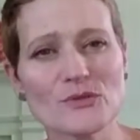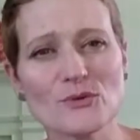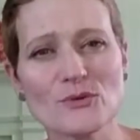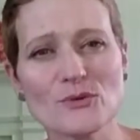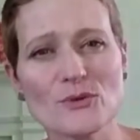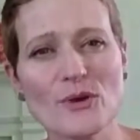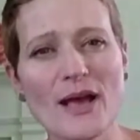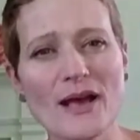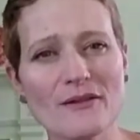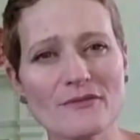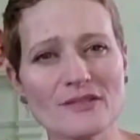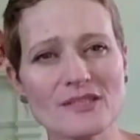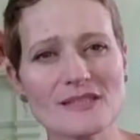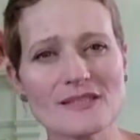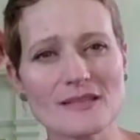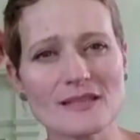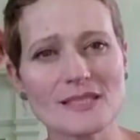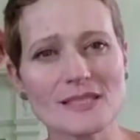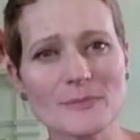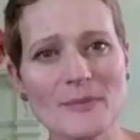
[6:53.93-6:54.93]
So you have
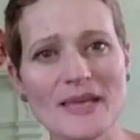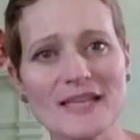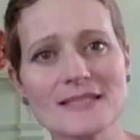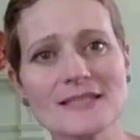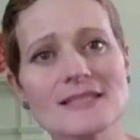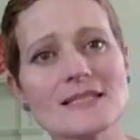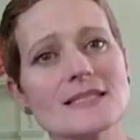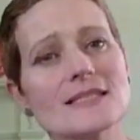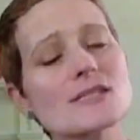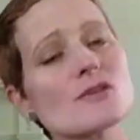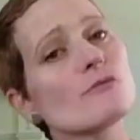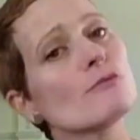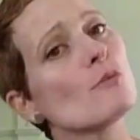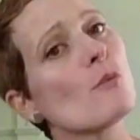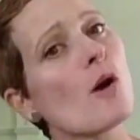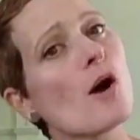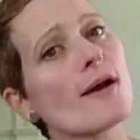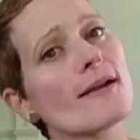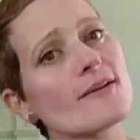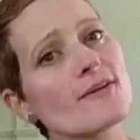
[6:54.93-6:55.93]
these expanses of
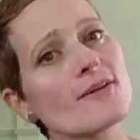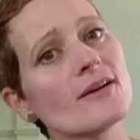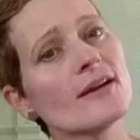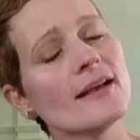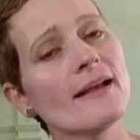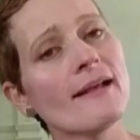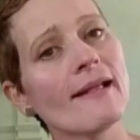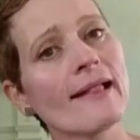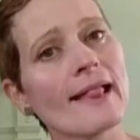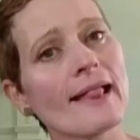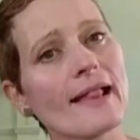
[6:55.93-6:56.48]
water